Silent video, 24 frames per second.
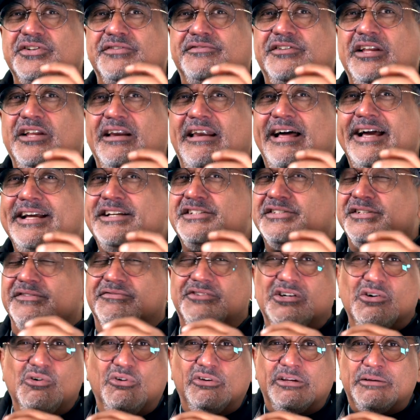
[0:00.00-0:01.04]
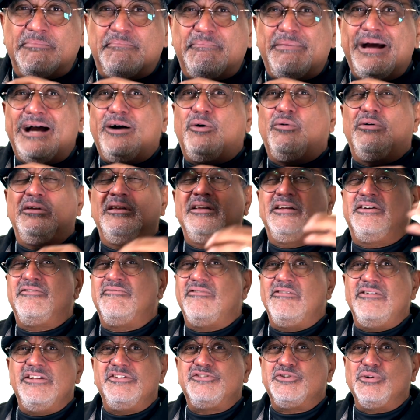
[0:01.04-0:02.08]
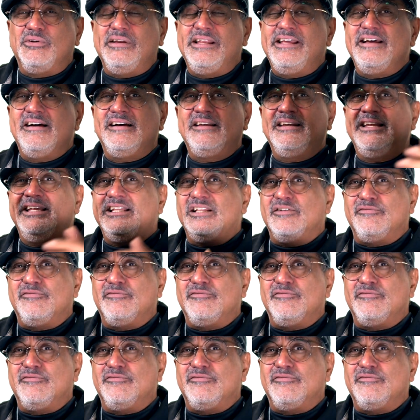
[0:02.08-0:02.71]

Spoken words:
of the likes of Colin Powell and Rudy Giuliani.